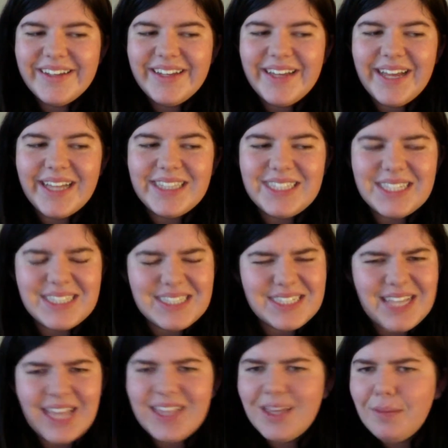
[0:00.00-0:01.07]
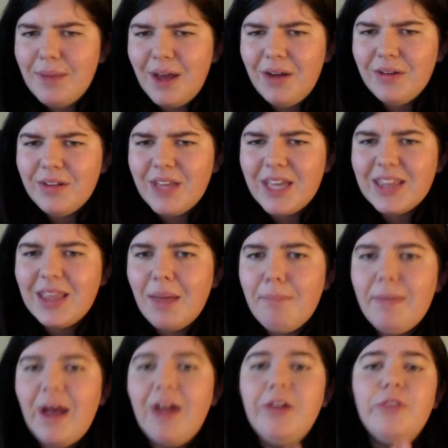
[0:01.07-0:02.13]
it's insane, the
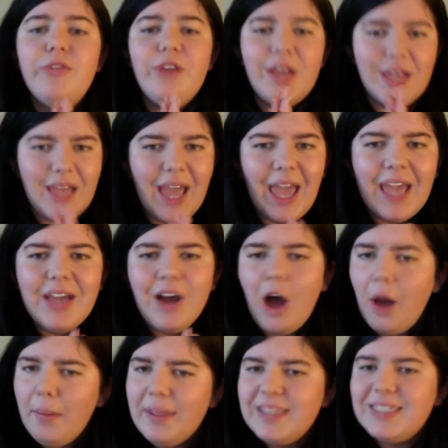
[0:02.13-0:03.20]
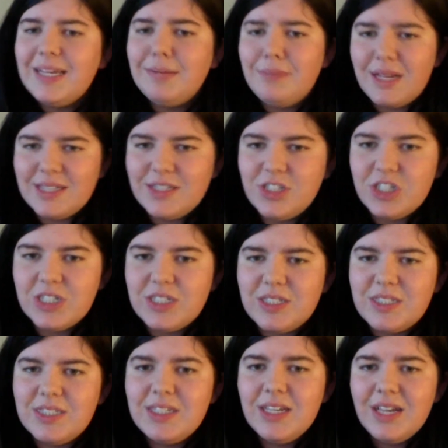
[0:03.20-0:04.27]
amount of hate comments and
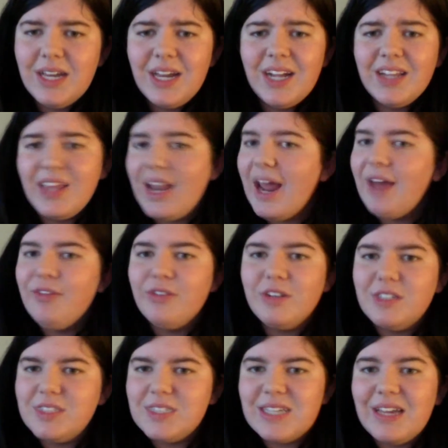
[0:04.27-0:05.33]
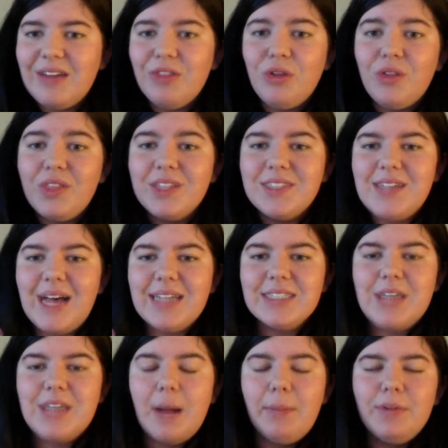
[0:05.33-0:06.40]
messages that I've received throughout these
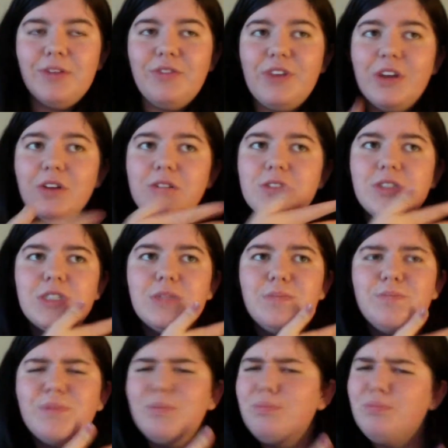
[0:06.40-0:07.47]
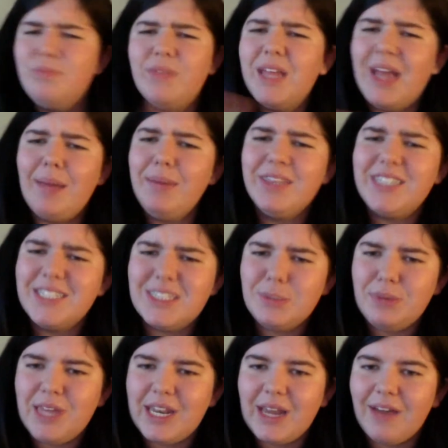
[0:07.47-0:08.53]
last couple of years, like, I mean, since the
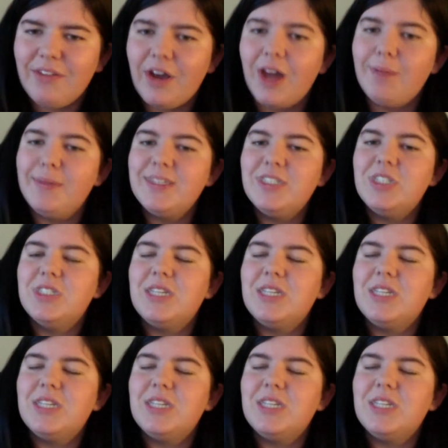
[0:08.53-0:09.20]
beginning I've gotten messages like